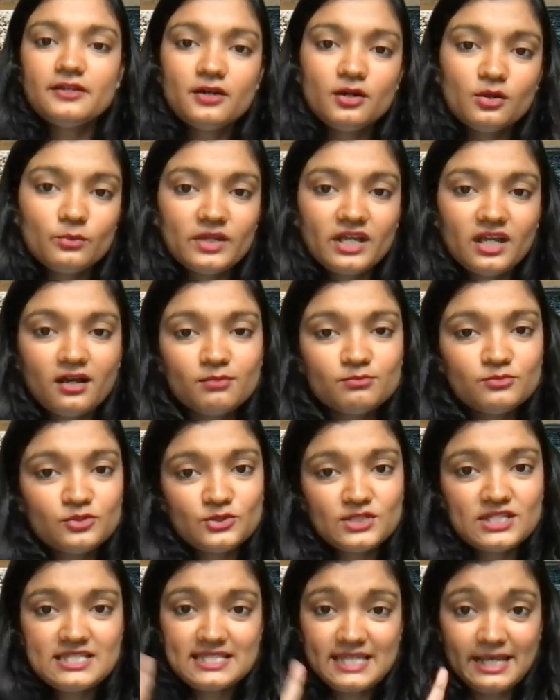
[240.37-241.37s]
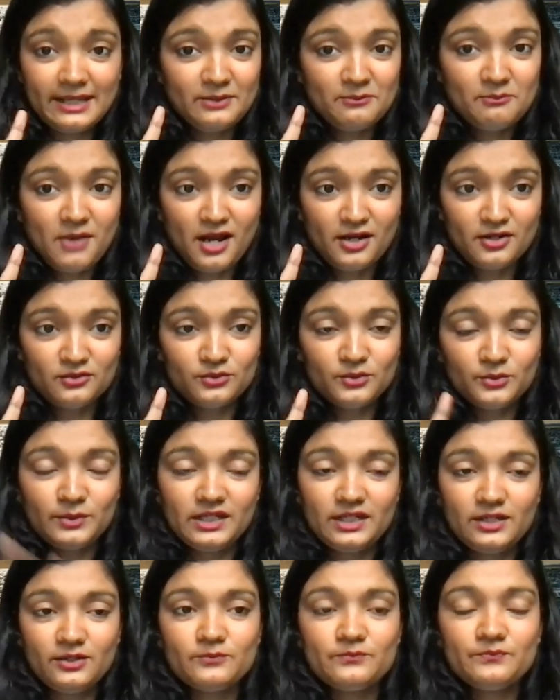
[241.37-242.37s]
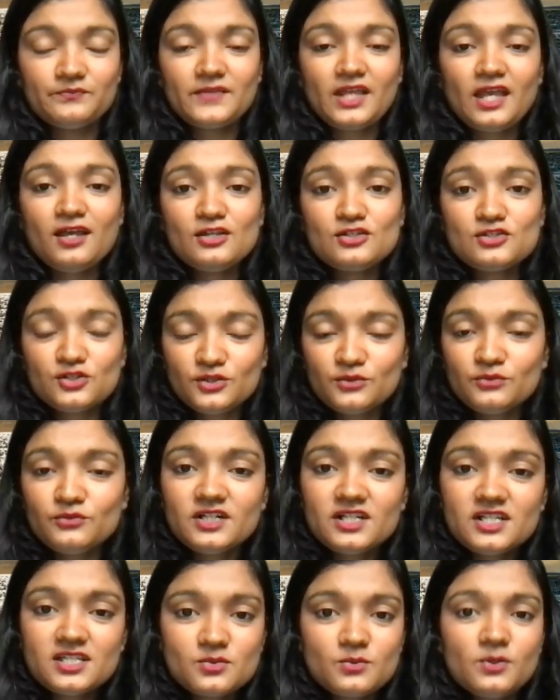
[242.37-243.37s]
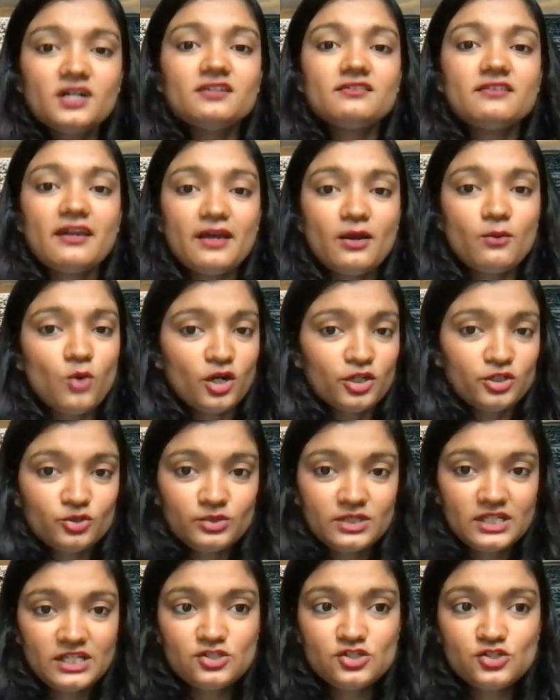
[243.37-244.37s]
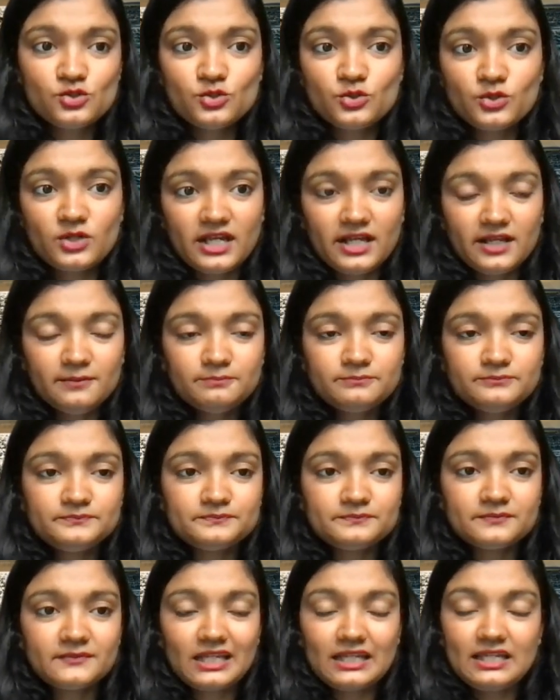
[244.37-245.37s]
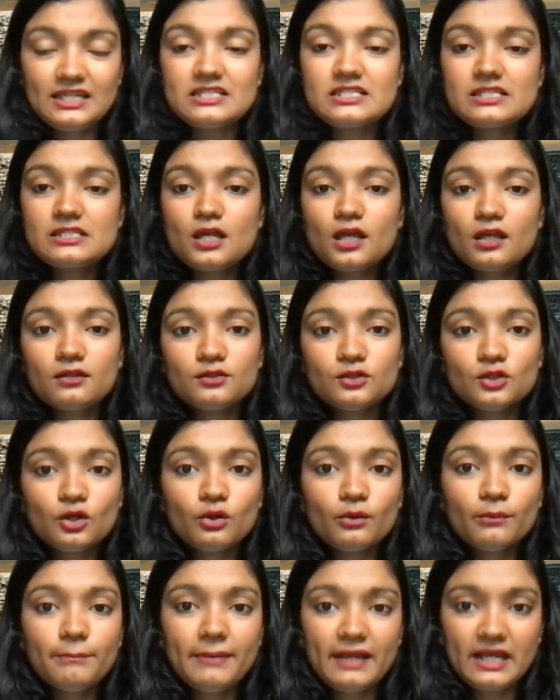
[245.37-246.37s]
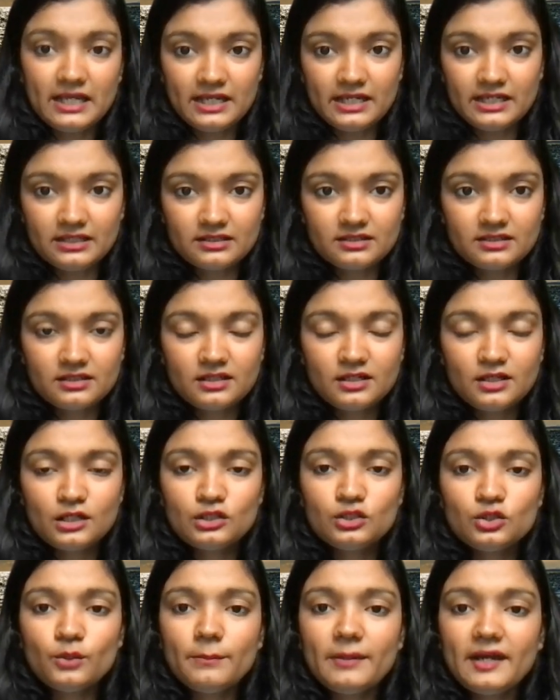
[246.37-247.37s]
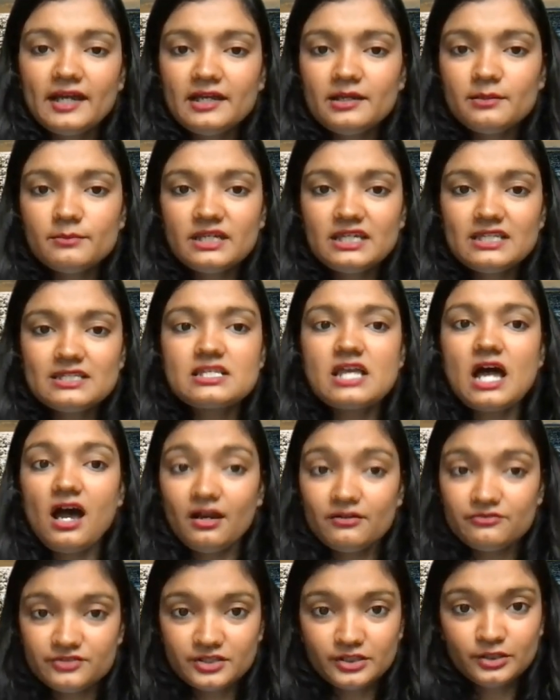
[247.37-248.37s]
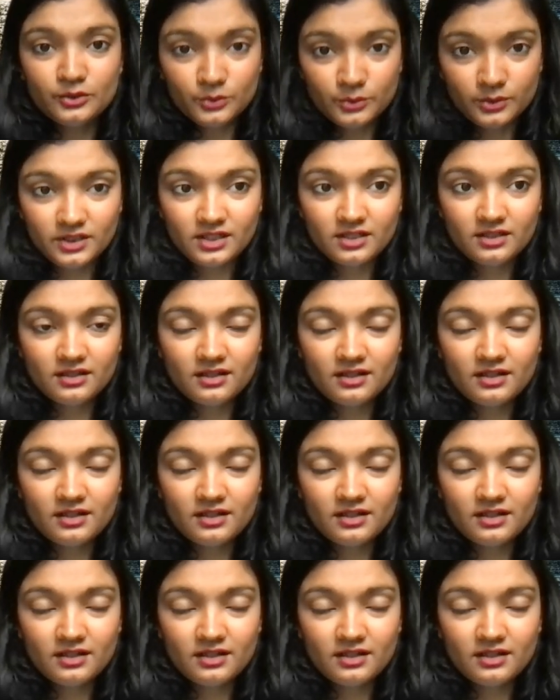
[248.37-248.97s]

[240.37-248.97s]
here we come to the second part of the video. So the first word that I want to teach you today is dopehar. Dopehar means afternoon,